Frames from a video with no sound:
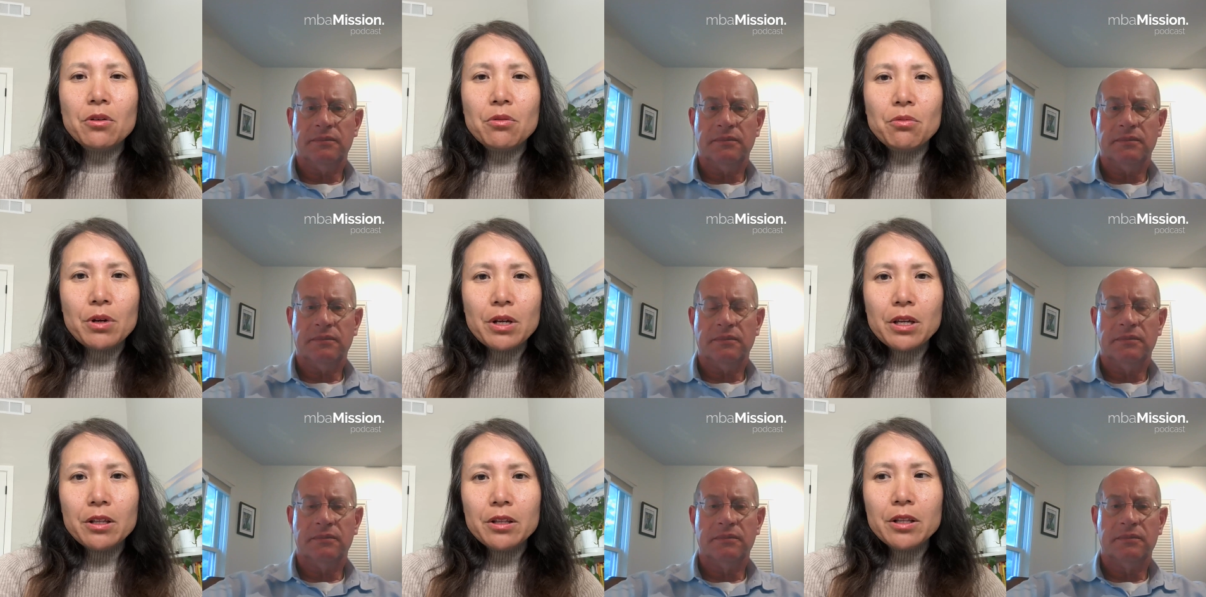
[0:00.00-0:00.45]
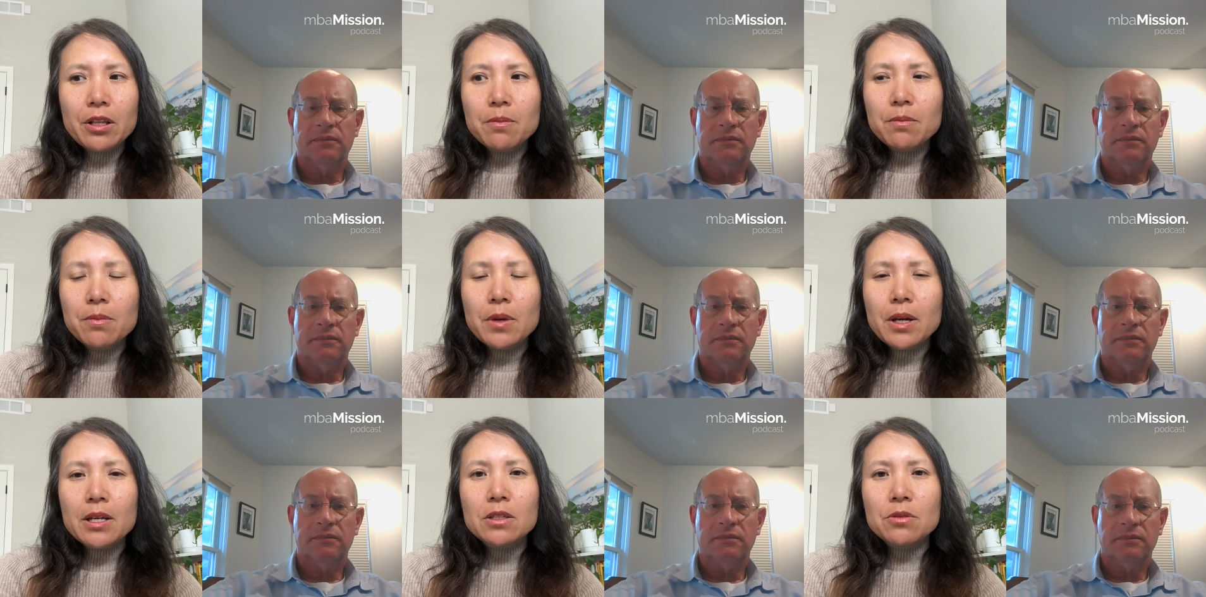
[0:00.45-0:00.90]

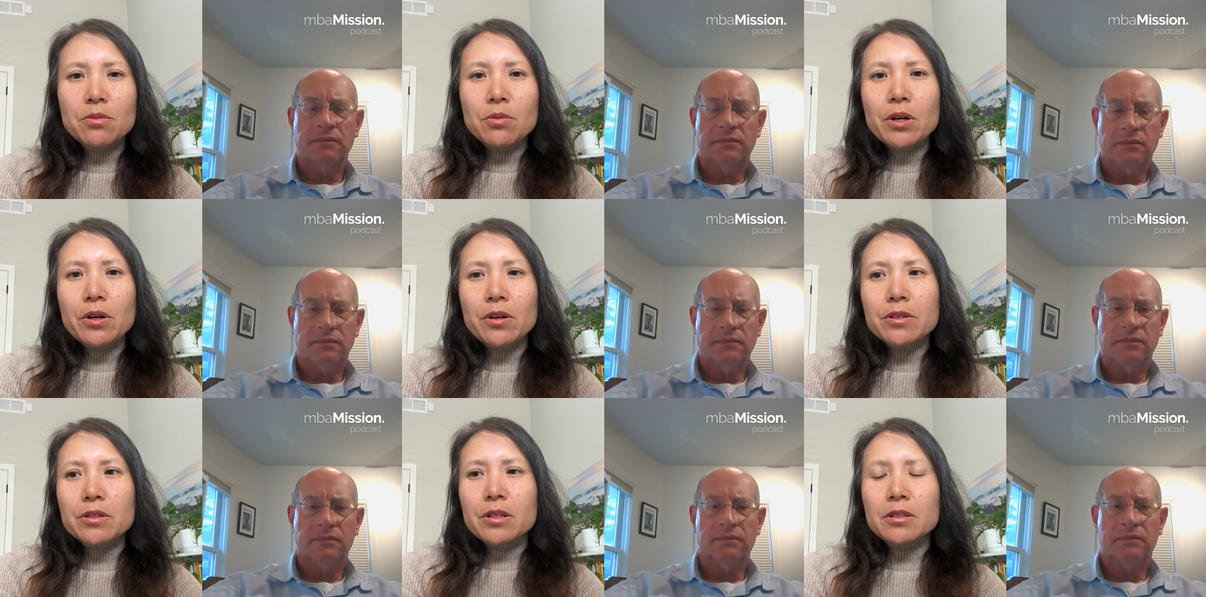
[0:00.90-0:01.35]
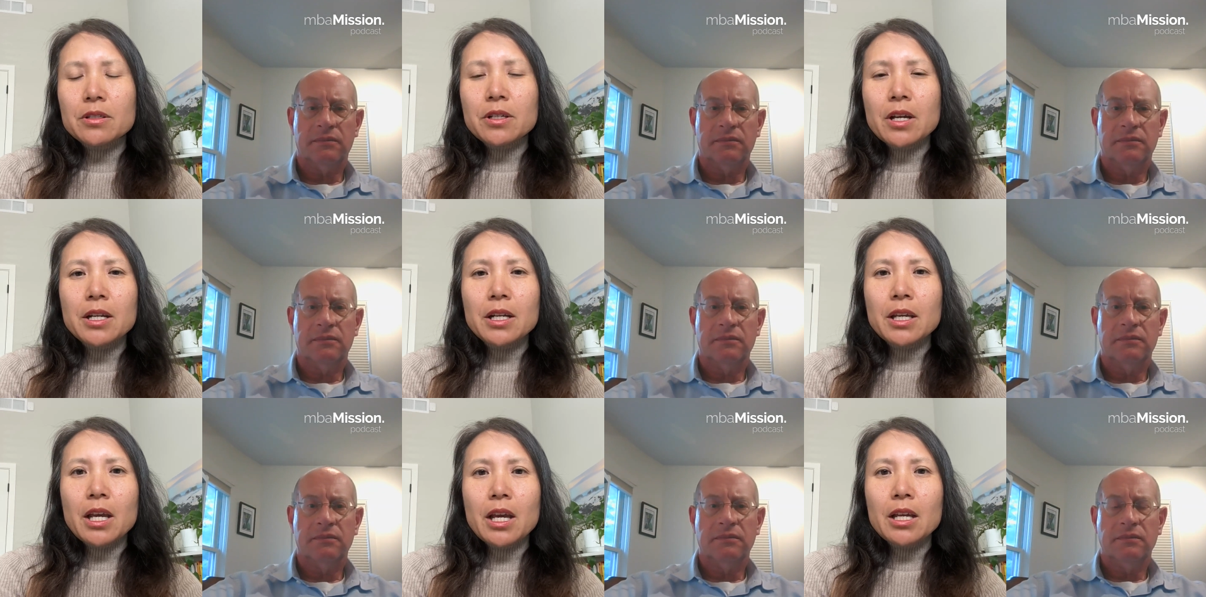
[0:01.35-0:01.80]
Speaker 1: curriculum, as well as a
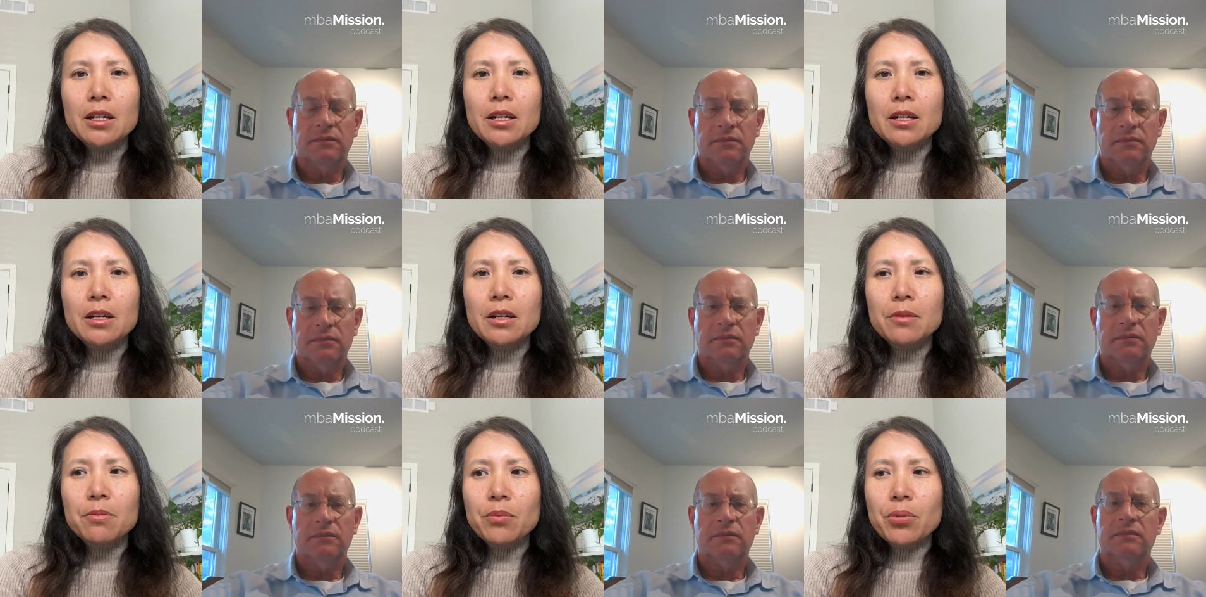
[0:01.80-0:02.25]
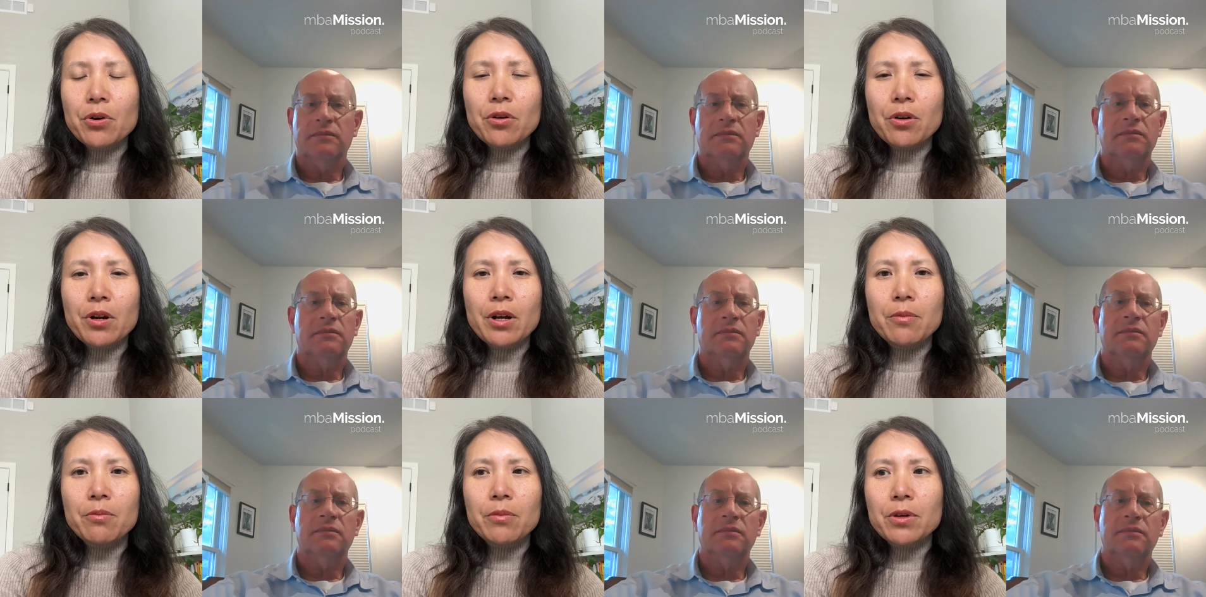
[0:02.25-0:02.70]
dedicated
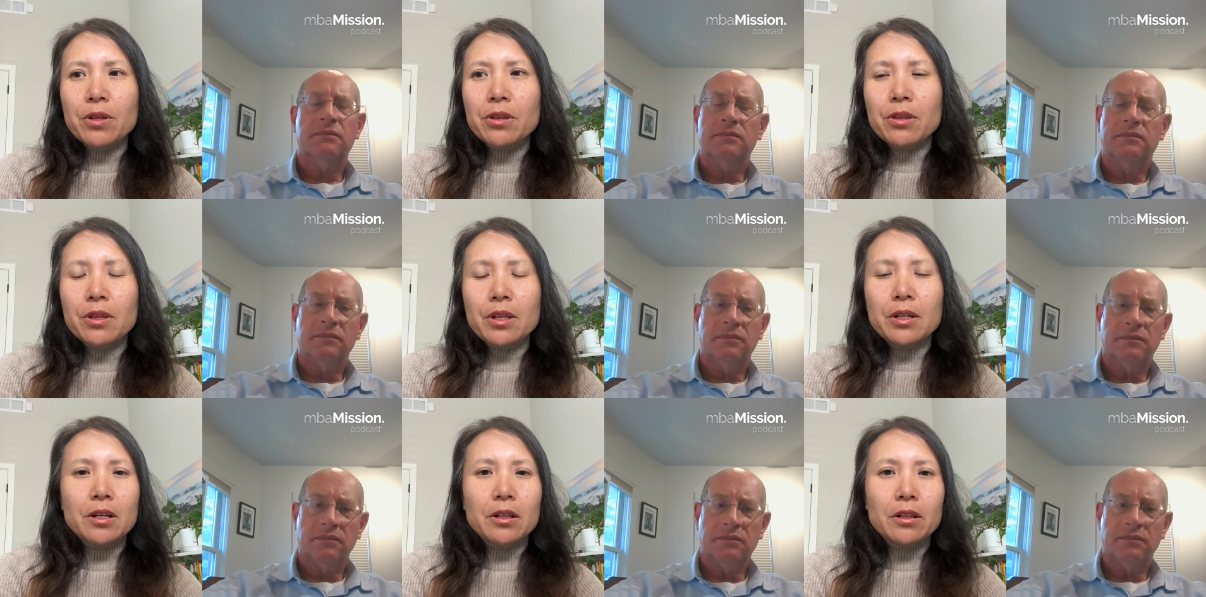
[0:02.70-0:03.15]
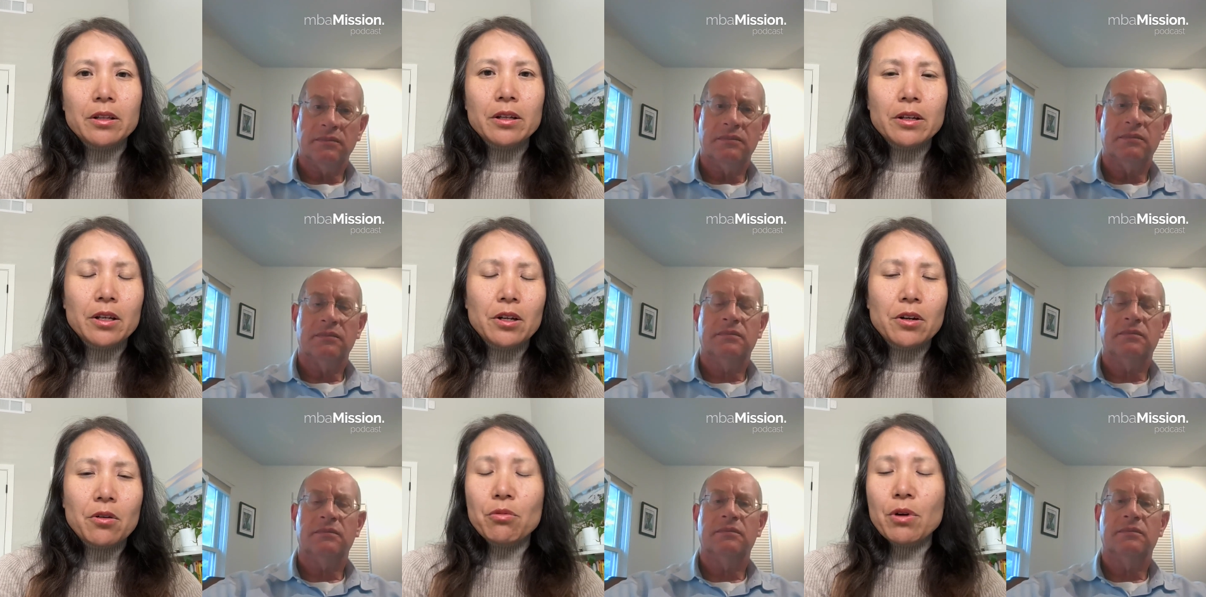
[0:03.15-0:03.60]
program with an,
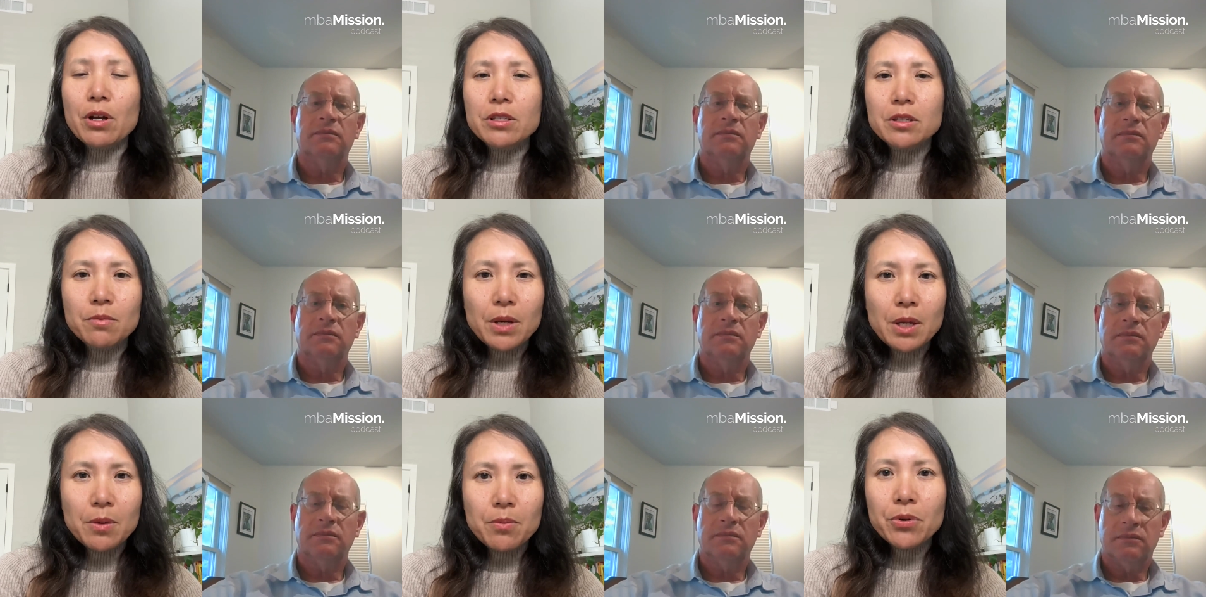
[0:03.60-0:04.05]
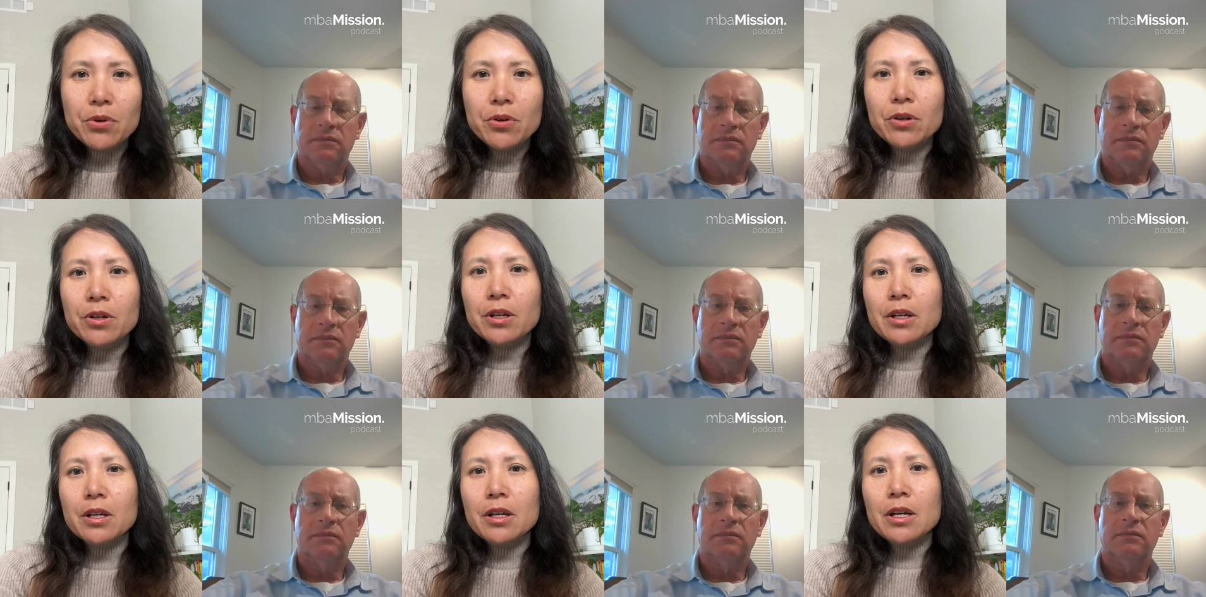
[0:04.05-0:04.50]
you know, resume
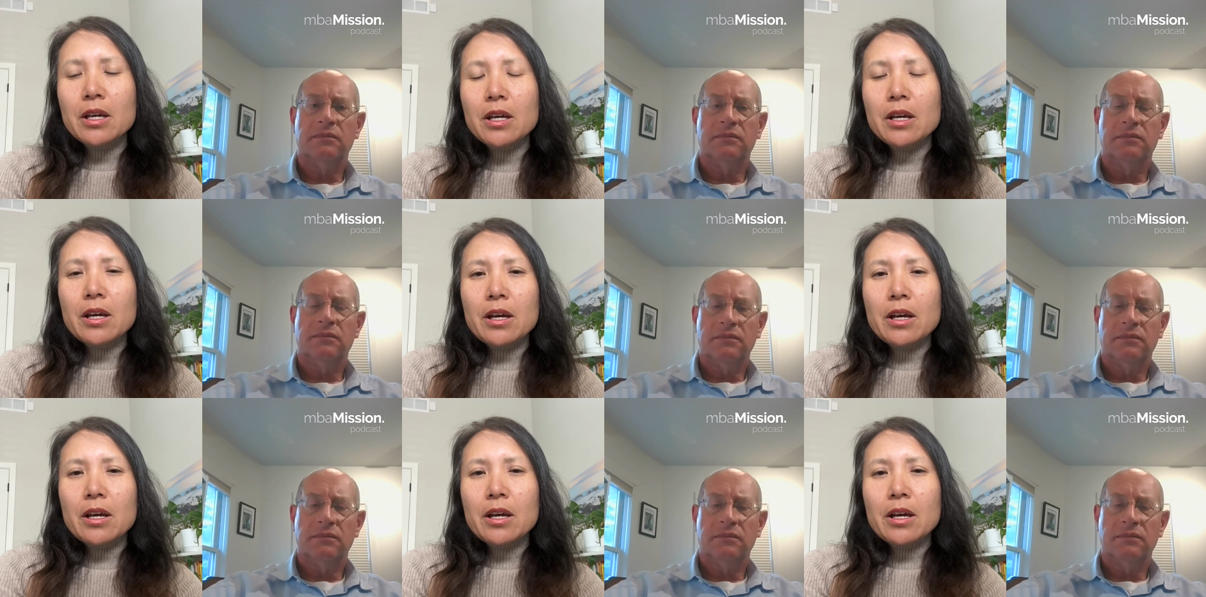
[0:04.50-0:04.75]
book,